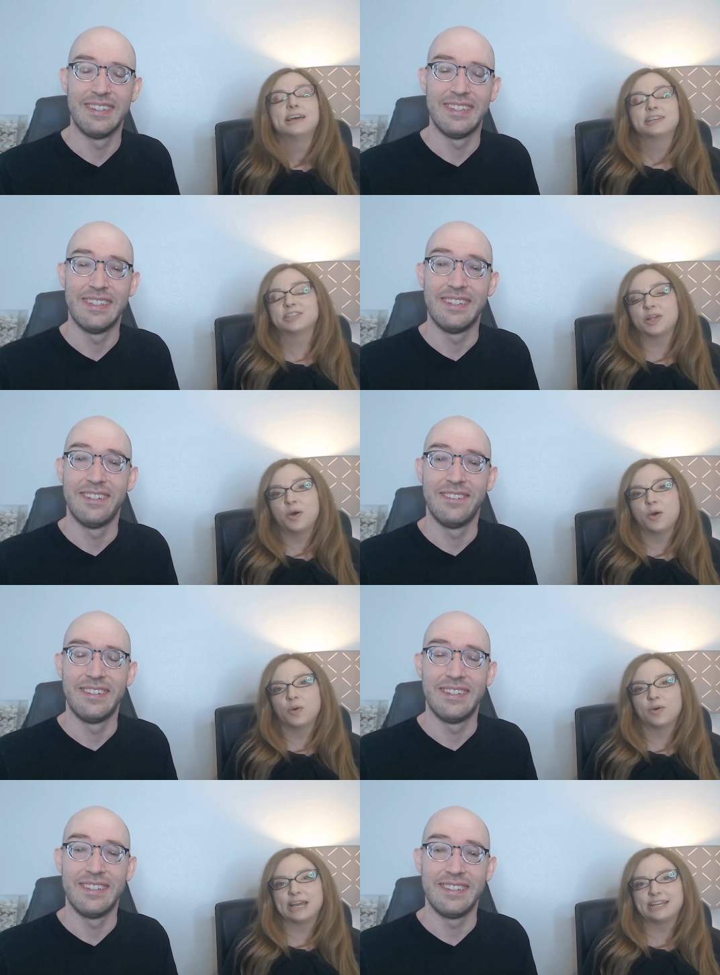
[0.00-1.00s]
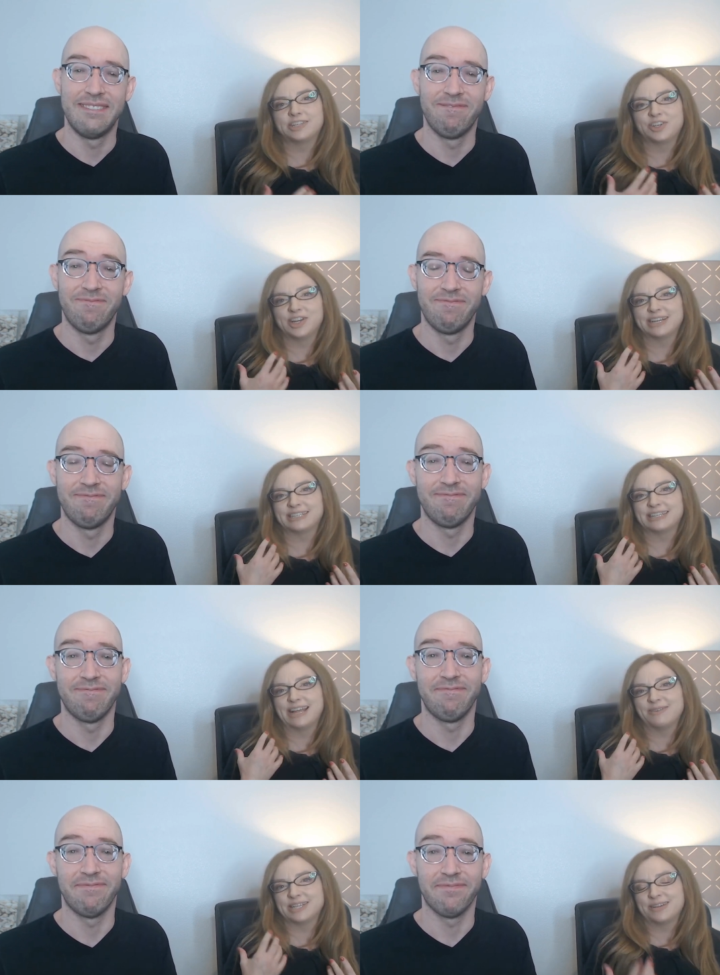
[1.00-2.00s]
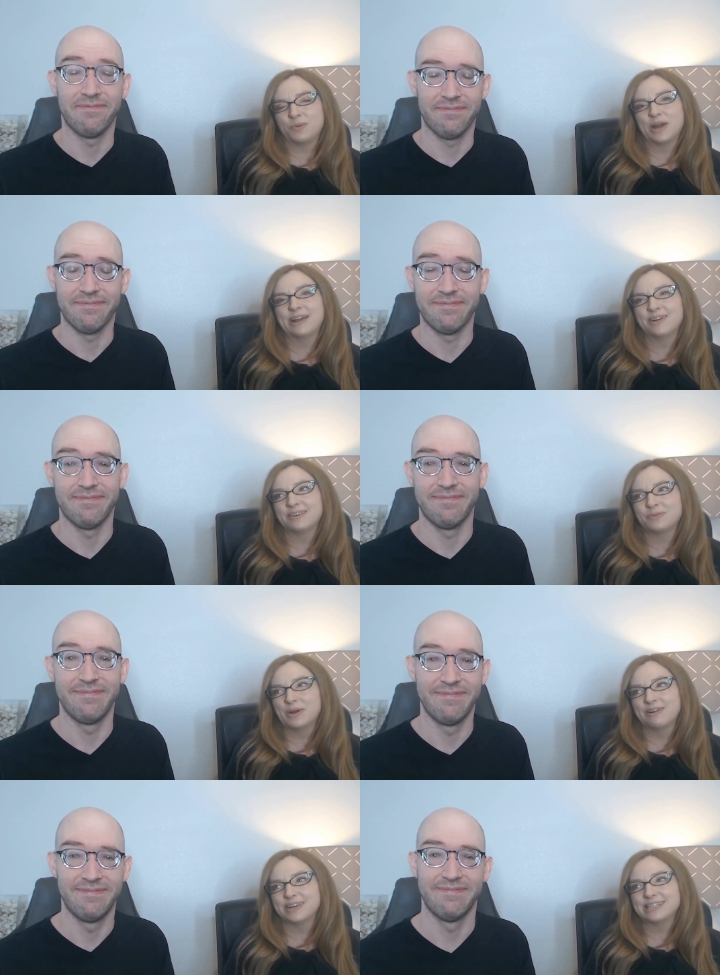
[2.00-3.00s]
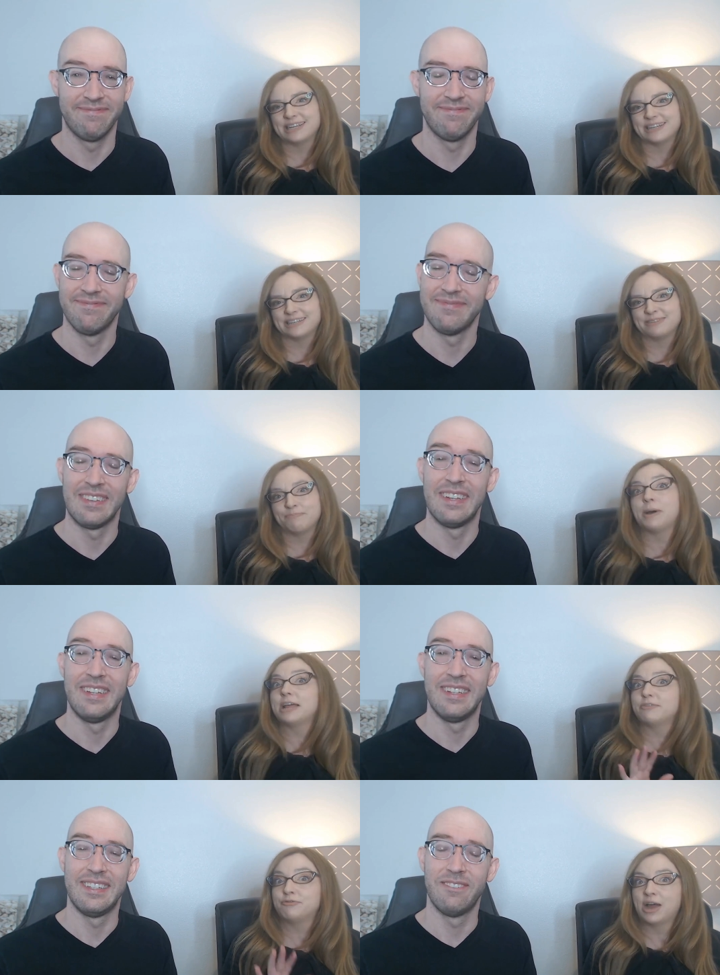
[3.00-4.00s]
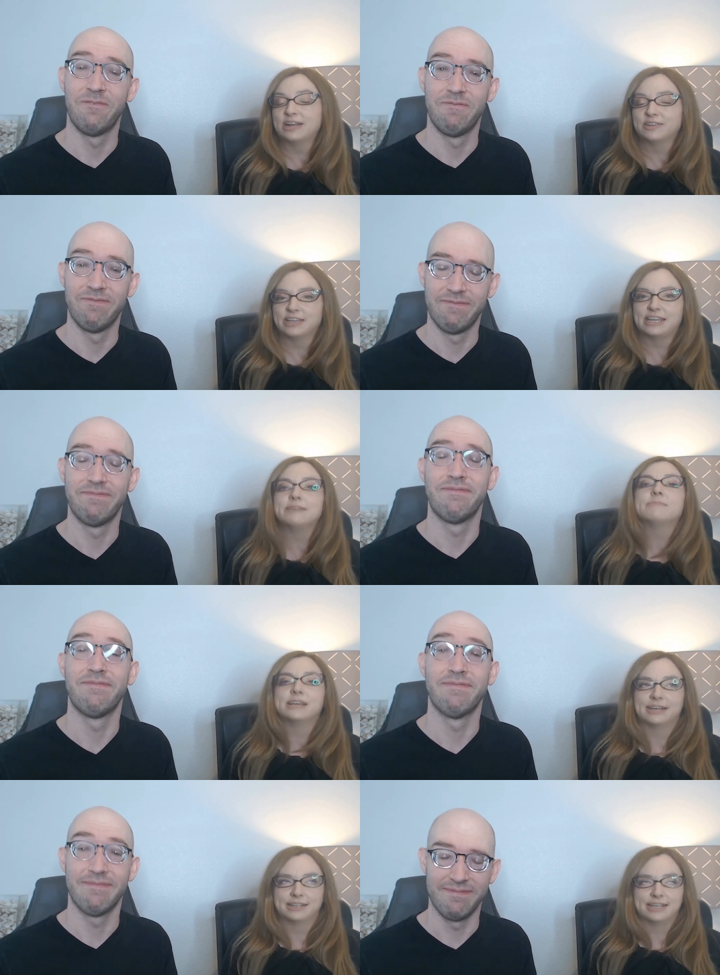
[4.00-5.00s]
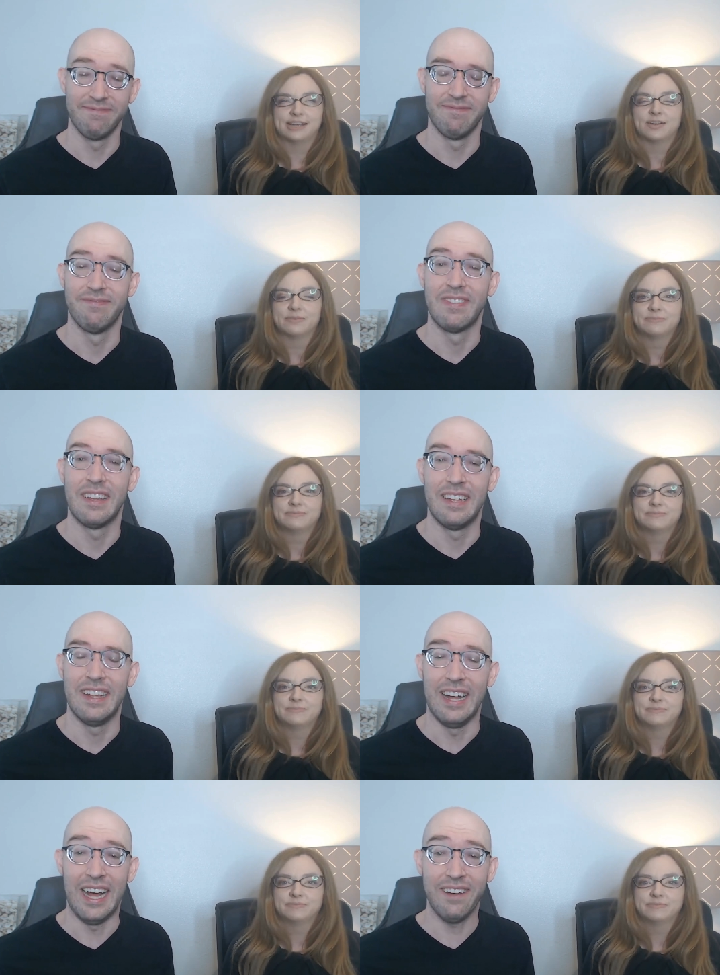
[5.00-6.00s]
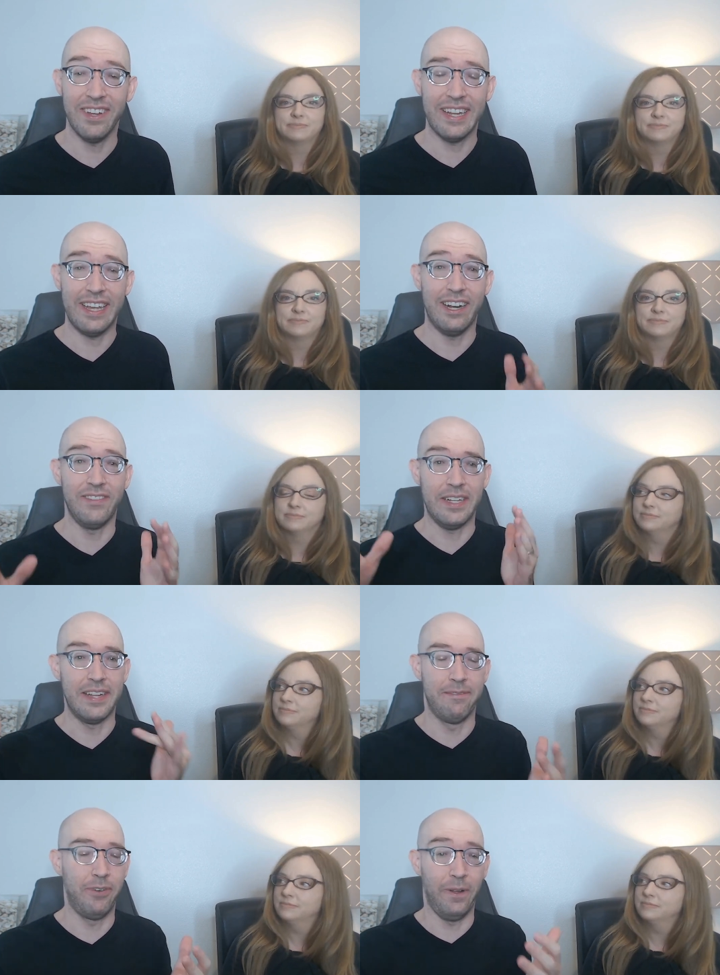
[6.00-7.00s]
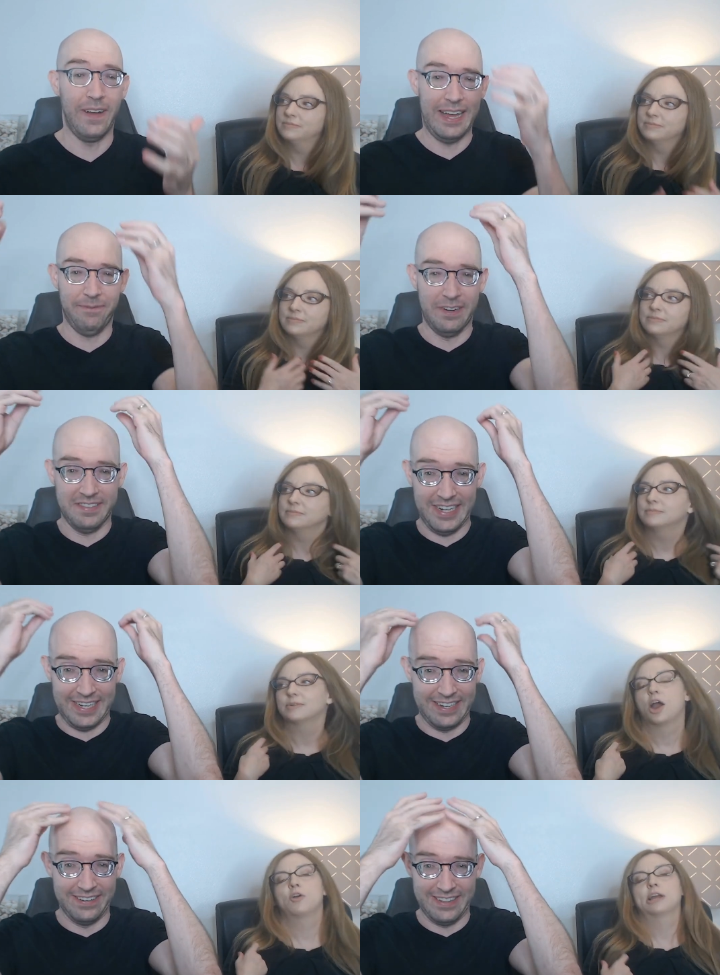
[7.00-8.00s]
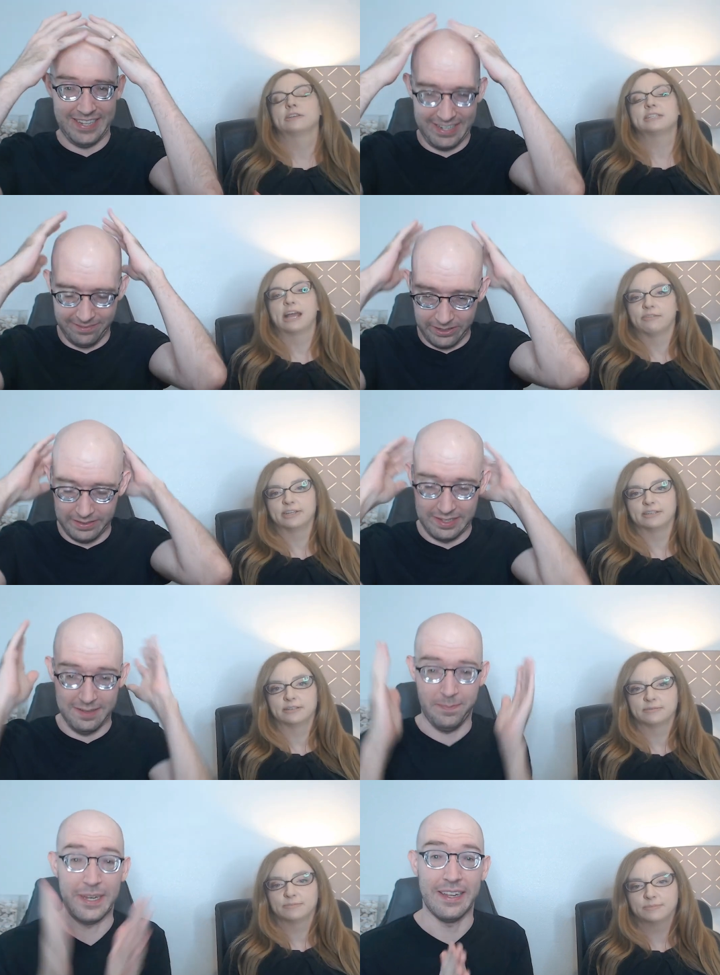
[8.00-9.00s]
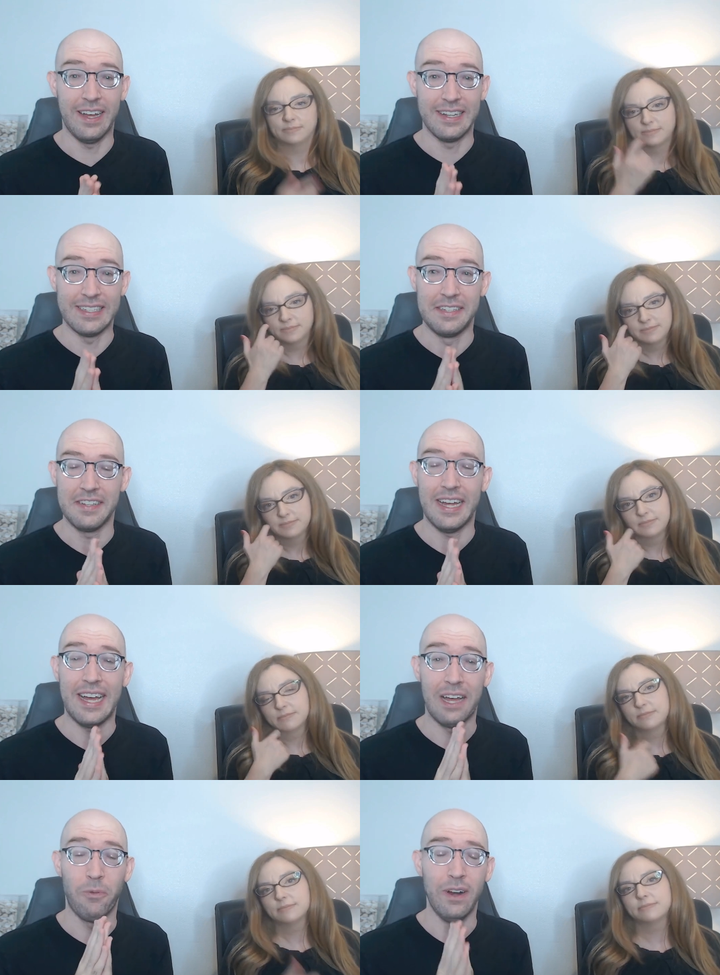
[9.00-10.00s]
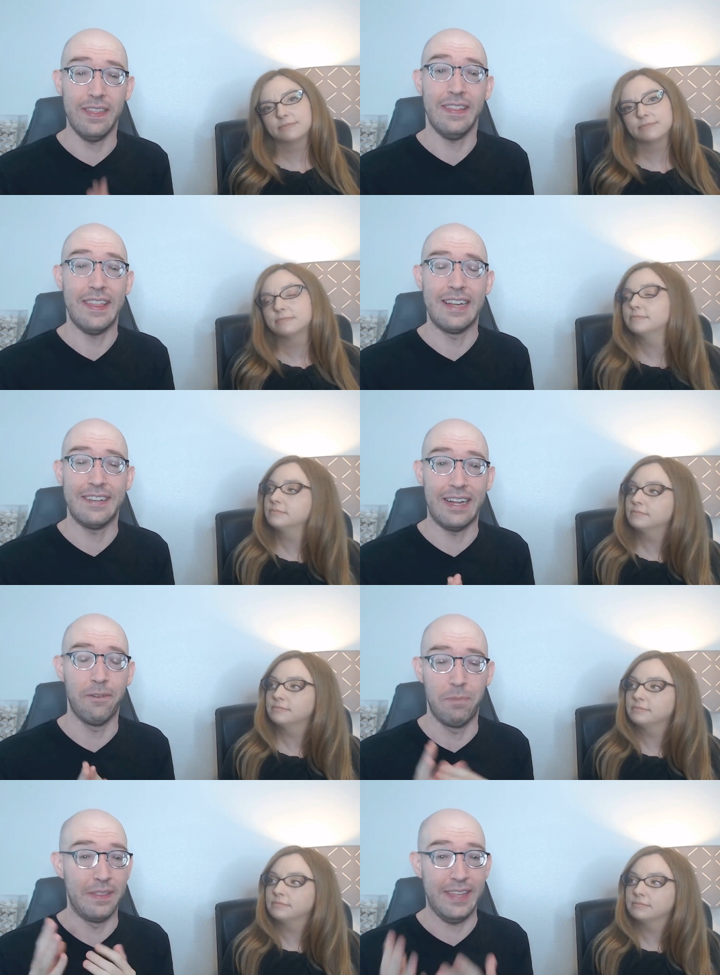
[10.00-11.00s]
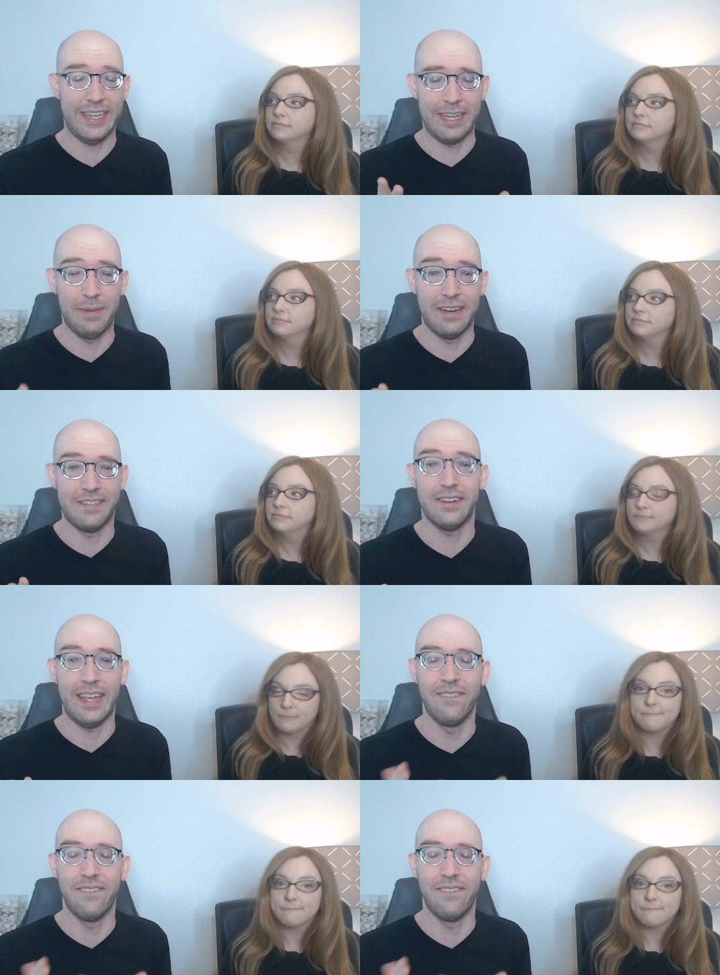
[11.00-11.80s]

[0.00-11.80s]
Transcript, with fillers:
Speaker 1: So it's just, I was like, where, where is it? But finally, it's here.
Speaker 2: I'm gonna get on my tinfoil hat for a second here right, at the end of all it. this because I, one of the things I've been thinking about is okay,